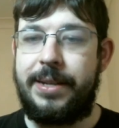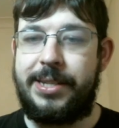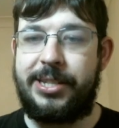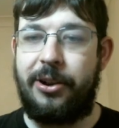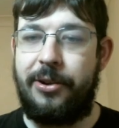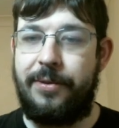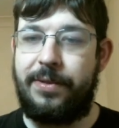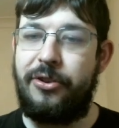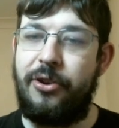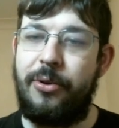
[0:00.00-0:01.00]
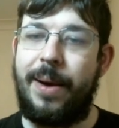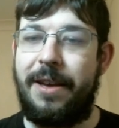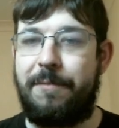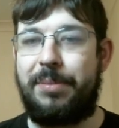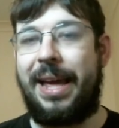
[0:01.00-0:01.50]
So the new
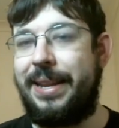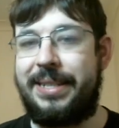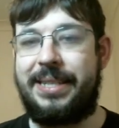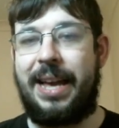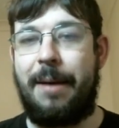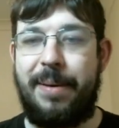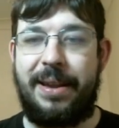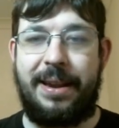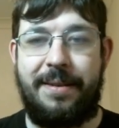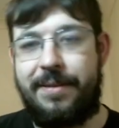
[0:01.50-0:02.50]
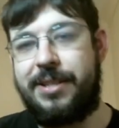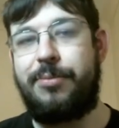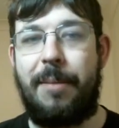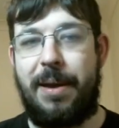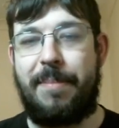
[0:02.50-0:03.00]
way of playing this gambit, and this
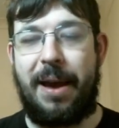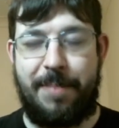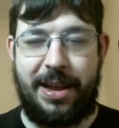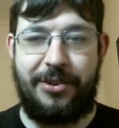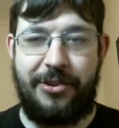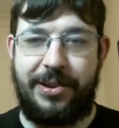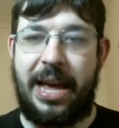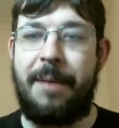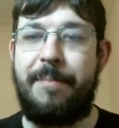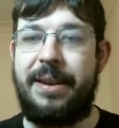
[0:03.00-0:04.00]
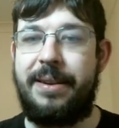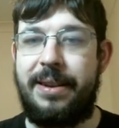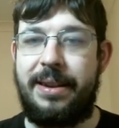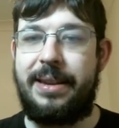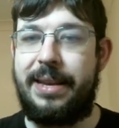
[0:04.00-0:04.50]
is what I mean by being a new gambit,
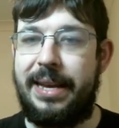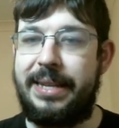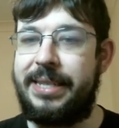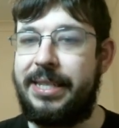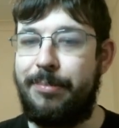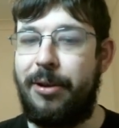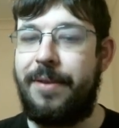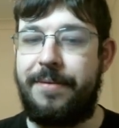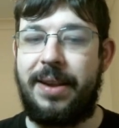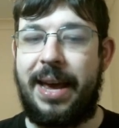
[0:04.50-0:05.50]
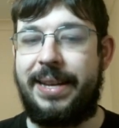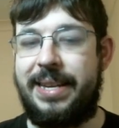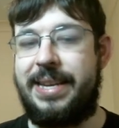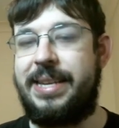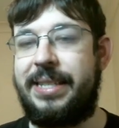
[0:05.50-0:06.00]
is this move of knight
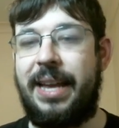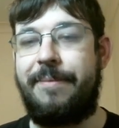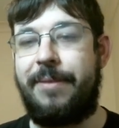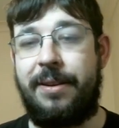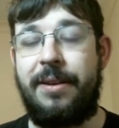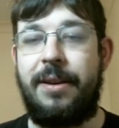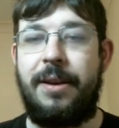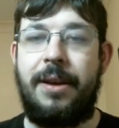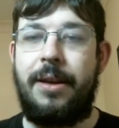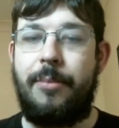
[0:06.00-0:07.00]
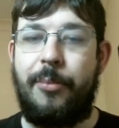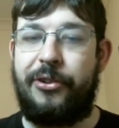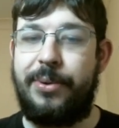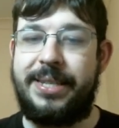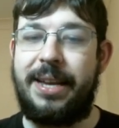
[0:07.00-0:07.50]
to e7,
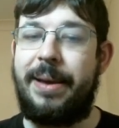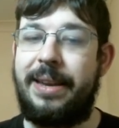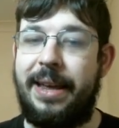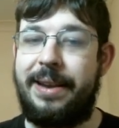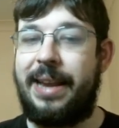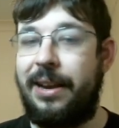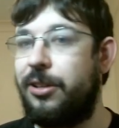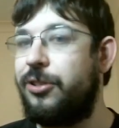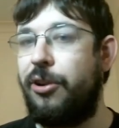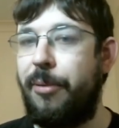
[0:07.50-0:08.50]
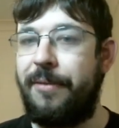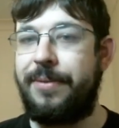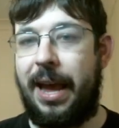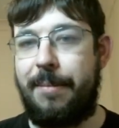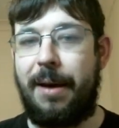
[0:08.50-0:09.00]
which was something that Daniel
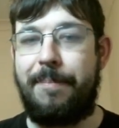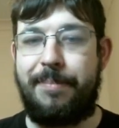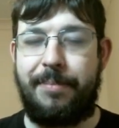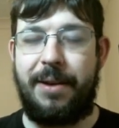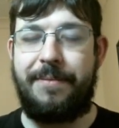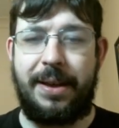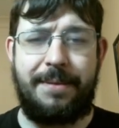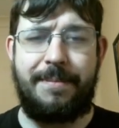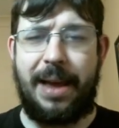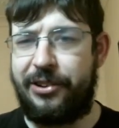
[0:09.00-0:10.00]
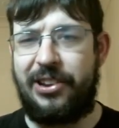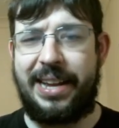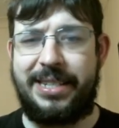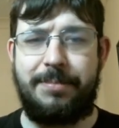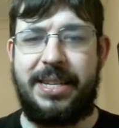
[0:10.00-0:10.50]
Dubov came up with and actually
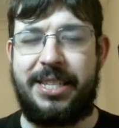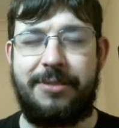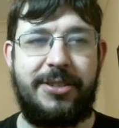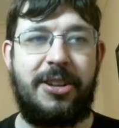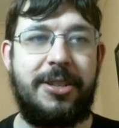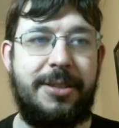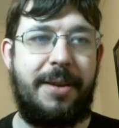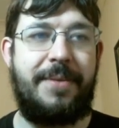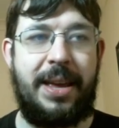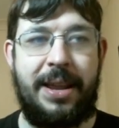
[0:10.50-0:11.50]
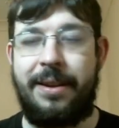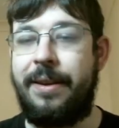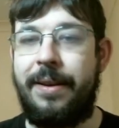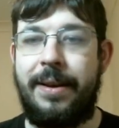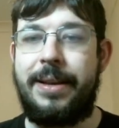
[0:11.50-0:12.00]
had some decent results with
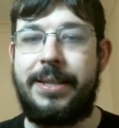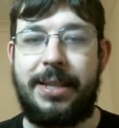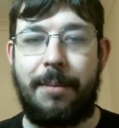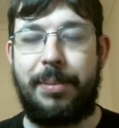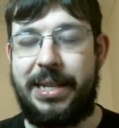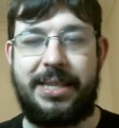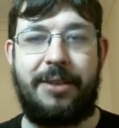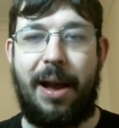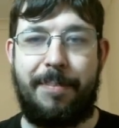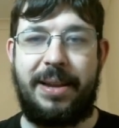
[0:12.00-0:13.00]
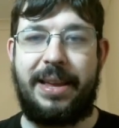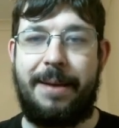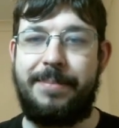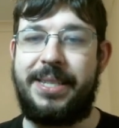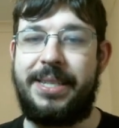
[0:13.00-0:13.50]
in some blitz and rapid
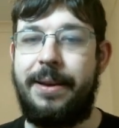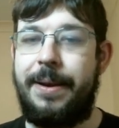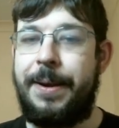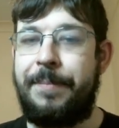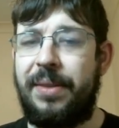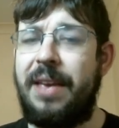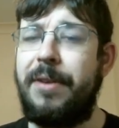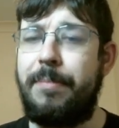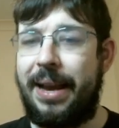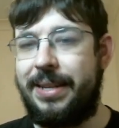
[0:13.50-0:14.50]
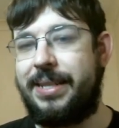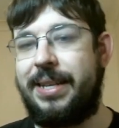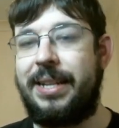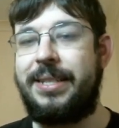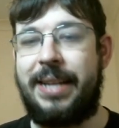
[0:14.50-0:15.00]
games. Even Magnus
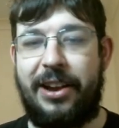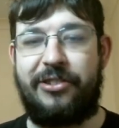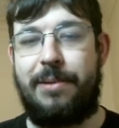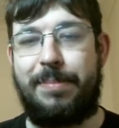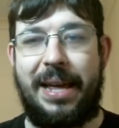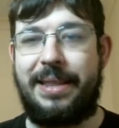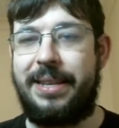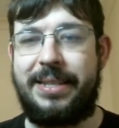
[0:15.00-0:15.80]
Carlsen actually played